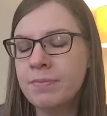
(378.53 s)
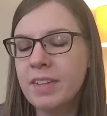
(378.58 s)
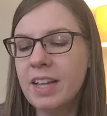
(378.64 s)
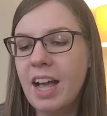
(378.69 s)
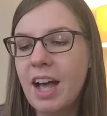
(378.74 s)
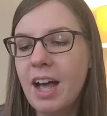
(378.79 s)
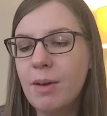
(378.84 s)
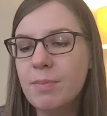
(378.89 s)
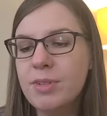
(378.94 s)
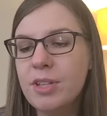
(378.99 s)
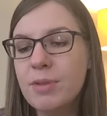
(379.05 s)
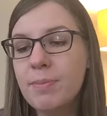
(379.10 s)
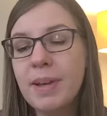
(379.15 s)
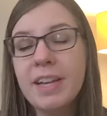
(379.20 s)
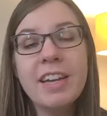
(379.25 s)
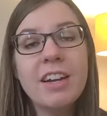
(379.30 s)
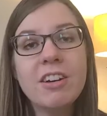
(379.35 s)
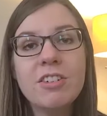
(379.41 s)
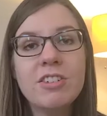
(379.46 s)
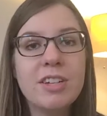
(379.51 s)
So the main
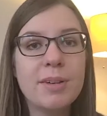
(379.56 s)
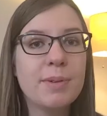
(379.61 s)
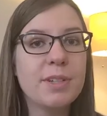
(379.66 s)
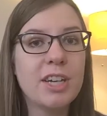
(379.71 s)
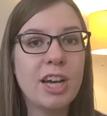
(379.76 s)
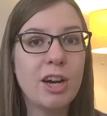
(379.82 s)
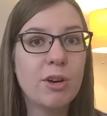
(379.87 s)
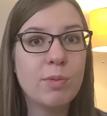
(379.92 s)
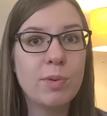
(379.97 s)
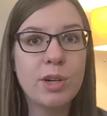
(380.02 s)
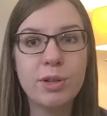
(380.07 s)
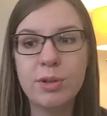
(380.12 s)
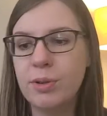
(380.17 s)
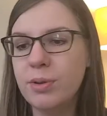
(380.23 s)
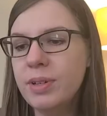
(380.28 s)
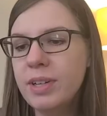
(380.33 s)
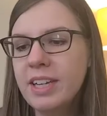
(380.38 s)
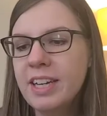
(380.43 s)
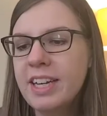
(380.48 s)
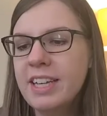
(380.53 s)
character's name is
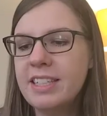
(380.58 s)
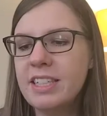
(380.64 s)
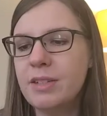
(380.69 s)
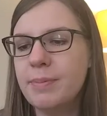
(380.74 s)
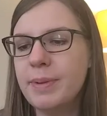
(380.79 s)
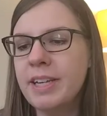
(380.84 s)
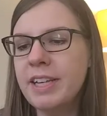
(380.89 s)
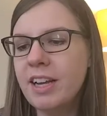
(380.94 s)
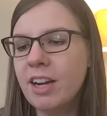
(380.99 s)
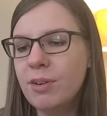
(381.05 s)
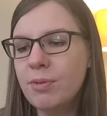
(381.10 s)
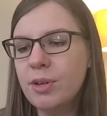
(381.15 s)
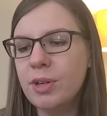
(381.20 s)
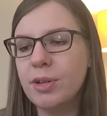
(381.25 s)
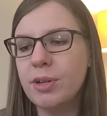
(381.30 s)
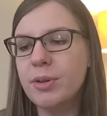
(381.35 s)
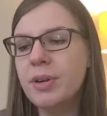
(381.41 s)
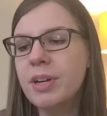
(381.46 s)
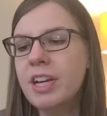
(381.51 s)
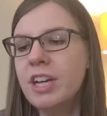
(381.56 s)
Karu. He says, meet
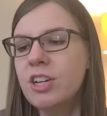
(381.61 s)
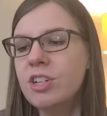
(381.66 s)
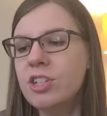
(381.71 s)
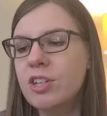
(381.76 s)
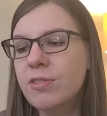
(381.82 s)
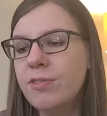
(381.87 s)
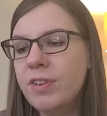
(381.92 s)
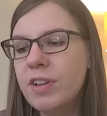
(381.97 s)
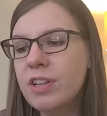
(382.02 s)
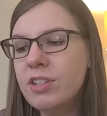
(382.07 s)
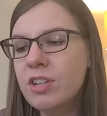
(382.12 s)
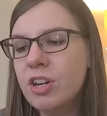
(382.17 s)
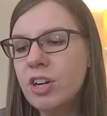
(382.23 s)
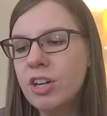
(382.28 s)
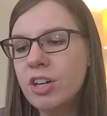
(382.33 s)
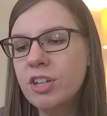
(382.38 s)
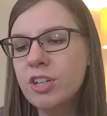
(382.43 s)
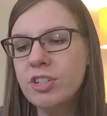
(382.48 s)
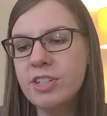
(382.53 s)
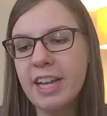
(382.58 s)
Karu. She fills
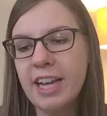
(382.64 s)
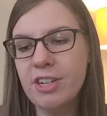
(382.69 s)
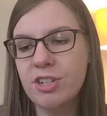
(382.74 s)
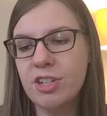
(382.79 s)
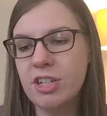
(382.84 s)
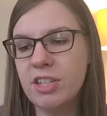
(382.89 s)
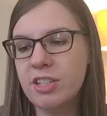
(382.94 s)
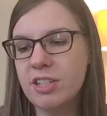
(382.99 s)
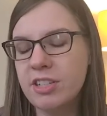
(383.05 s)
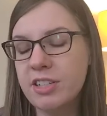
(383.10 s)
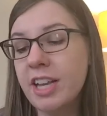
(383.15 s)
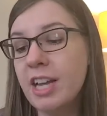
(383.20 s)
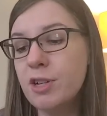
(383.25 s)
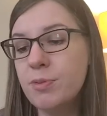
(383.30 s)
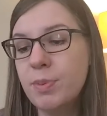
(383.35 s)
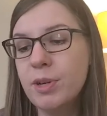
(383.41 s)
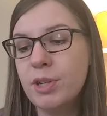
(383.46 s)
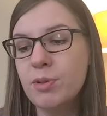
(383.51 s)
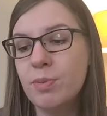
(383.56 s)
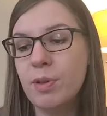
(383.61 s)
her
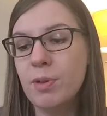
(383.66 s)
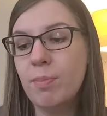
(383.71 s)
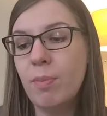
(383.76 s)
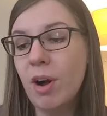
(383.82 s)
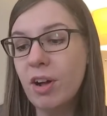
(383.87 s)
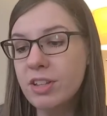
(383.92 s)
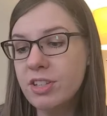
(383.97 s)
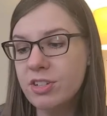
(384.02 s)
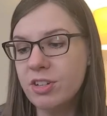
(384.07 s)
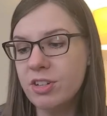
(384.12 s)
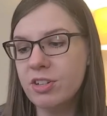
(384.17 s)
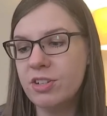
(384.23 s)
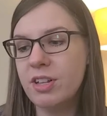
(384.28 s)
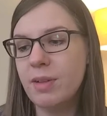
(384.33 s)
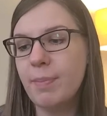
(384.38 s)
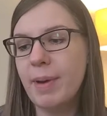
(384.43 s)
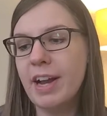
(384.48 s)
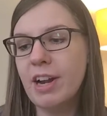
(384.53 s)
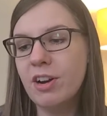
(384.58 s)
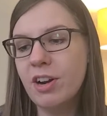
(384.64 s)
sketchbooks with monsters that
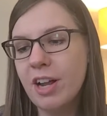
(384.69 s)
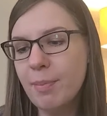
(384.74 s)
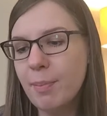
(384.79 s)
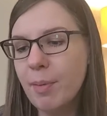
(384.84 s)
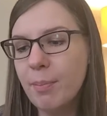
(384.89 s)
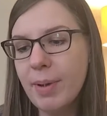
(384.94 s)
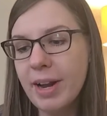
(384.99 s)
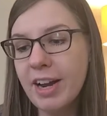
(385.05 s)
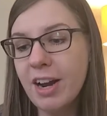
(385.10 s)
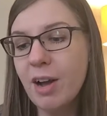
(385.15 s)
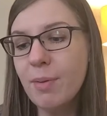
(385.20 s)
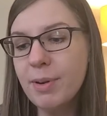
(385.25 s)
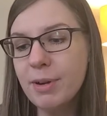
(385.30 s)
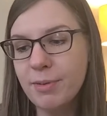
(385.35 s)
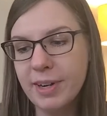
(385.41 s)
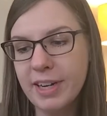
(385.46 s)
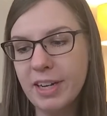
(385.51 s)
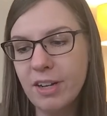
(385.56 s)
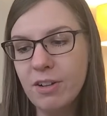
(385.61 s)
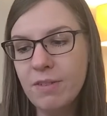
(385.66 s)
may not be
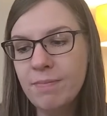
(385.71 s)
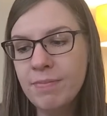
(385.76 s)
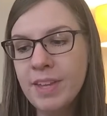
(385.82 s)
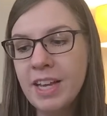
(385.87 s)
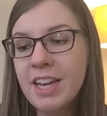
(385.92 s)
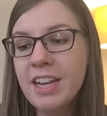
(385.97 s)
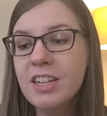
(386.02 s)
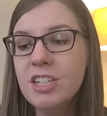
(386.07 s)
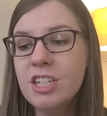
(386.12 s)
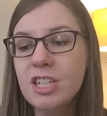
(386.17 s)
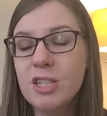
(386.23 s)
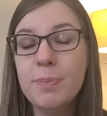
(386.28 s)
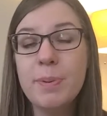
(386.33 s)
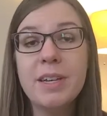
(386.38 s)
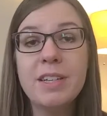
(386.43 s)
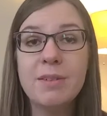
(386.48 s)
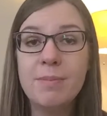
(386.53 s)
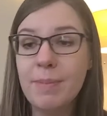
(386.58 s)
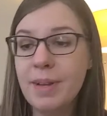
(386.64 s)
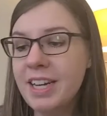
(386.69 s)
real. She
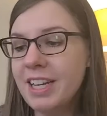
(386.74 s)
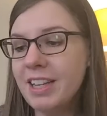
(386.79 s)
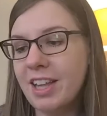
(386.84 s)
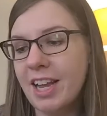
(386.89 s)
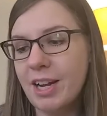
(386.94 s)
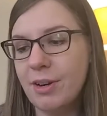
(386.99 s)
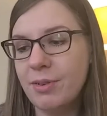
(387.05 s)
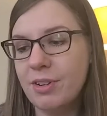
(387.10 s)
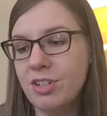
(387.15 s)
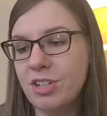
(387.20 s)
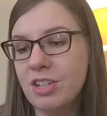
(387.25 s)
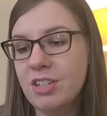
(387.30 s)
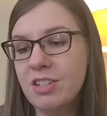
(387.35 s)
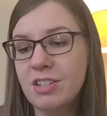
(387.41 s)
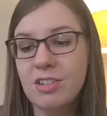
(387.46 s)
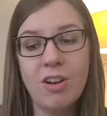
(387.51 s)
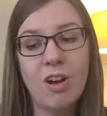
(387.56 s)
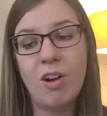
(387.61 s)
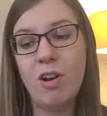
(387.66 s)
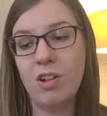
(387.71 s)
speaks many languages,
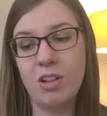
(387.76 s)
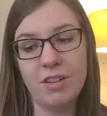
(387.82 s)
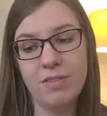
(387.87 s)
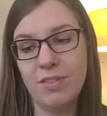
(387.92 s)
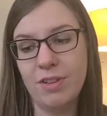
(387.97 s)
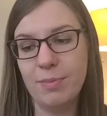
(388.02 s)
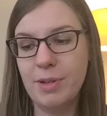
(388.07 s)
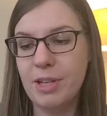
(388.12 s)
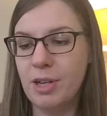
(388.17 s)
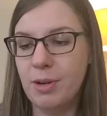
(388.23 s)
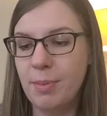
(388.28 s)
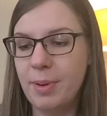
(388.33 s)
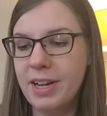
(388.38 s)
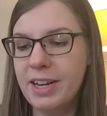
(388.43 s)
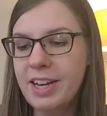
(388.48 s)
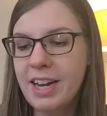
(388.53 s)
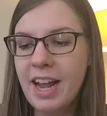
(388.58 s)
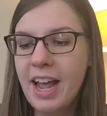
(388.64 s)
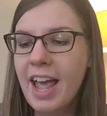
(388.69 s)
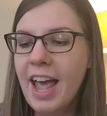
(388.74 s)
not all of them
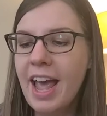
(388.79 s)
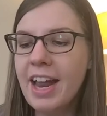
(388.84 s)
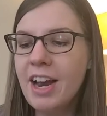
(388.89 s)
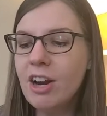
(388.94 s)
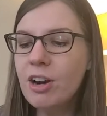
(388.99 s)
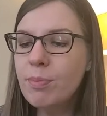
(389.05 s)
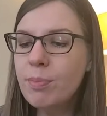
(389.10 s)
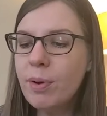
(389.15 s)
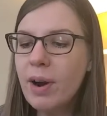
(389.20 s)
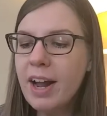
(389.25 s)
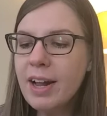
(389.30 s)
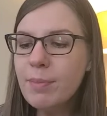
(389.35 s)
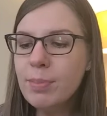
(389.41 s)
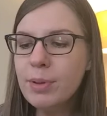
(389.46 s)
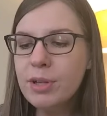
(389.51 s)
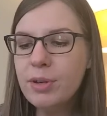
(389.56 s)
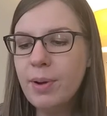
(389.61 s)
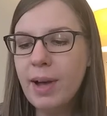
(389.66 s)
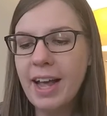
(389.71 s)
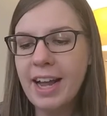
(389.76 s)
human. And her bright
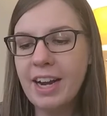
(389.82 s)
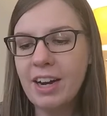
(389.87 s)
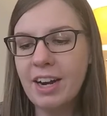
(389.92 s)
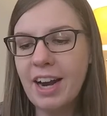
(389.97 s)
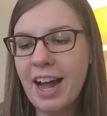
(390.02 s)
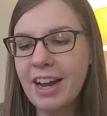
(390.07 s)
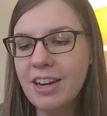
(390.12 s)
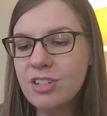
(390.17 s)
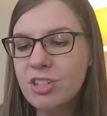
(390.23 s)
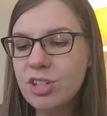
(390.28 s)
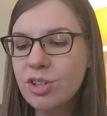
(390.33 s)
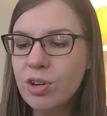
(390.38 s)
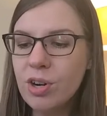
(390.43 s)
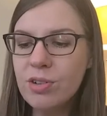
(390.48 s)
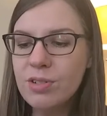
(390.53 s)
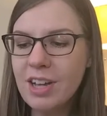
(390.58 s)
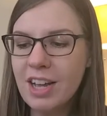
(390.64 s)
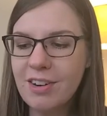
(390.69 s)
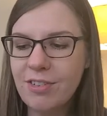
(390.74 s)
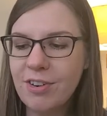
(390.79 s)
blue hair actually grows
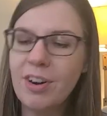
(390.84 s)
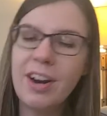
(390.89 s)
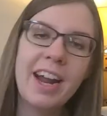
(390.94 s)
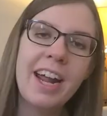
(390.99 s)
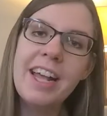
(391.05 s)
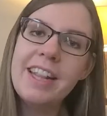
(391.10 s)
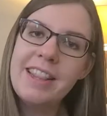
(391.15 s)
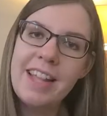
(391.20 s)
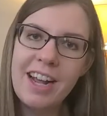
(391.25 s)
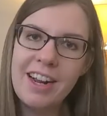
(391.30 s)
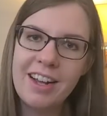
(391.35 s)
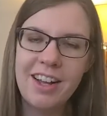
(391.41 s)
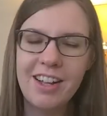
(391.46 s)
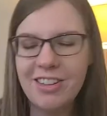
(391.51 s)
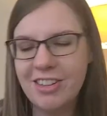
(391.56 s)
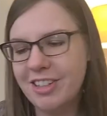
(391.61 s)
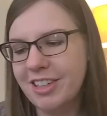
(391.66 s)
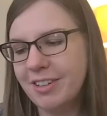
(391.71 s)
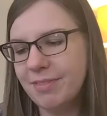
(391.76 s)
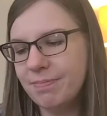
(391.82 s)
out of her head that
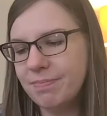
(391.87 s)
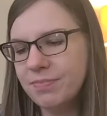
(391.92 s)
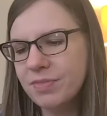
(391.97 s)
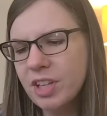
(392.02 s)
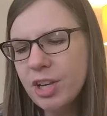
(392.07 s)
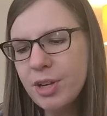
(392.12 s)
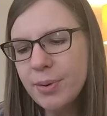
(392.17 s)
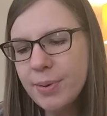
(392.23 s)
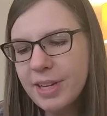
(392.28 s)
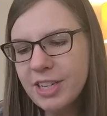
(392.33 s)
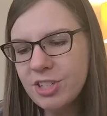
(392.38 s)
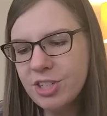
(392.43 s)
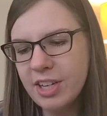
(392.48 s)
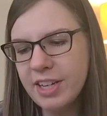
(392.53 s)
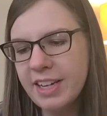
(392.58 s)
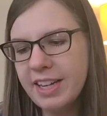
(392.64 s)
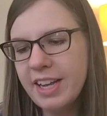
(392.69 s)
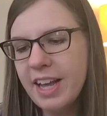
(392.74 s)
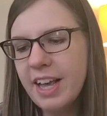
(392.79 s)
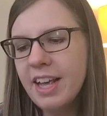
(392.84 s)
color. Who is
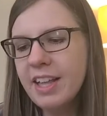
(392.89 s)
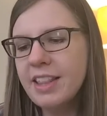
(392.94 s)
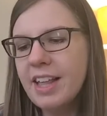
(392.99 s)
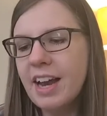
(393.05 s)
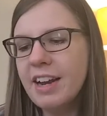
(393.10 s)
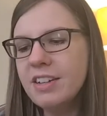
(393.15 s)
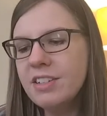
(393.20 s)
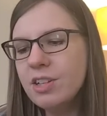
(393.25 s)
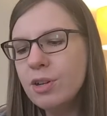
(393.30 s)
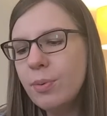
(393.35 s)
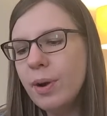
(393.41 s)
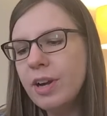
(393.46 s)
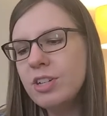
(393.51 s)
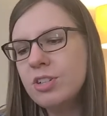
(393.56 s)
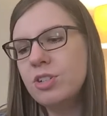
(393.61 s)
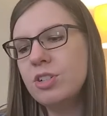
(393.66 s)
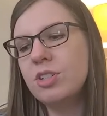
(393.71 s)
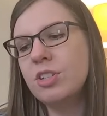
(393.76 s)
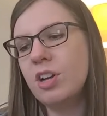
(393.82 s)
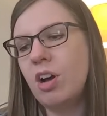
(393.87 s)
she? That is the
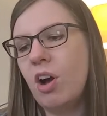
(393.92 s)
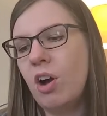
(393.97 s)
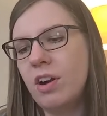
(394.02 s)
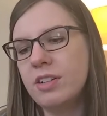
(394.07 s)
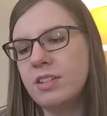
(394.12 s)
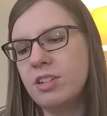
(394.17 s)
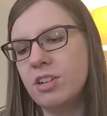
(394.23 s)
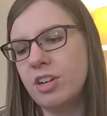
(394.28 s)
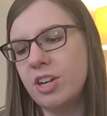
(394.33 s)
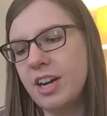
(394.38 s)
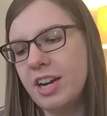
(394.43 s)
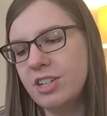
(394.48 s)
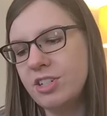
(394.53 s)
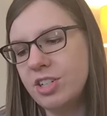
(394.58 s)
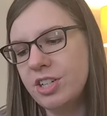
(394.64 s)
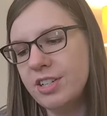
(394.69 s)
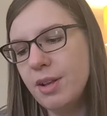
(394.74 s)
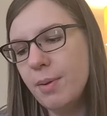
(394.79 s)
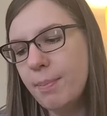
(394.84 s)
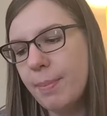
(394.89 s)
question that haunts her, and
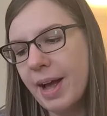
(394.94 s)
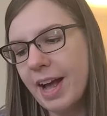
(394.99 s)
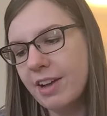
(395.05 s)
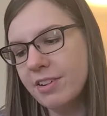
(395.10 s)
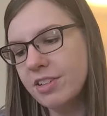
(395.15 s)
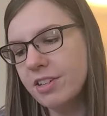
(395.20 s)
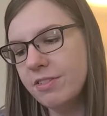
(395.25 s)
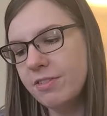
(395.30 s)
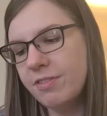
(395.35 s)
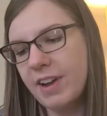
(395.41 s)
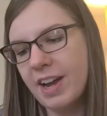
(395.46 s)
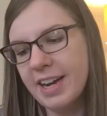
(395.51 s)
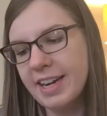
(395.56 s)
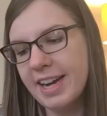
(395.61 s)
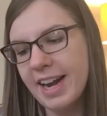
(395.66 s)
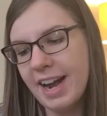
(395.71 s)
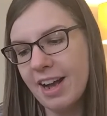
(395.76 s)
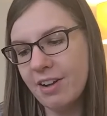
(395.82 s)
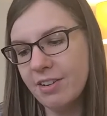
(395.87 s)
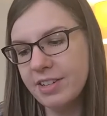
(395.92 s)
she's about to find
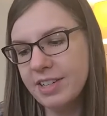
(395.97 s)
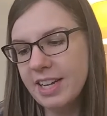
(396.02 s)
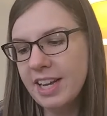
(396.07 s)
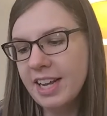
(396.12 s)
out.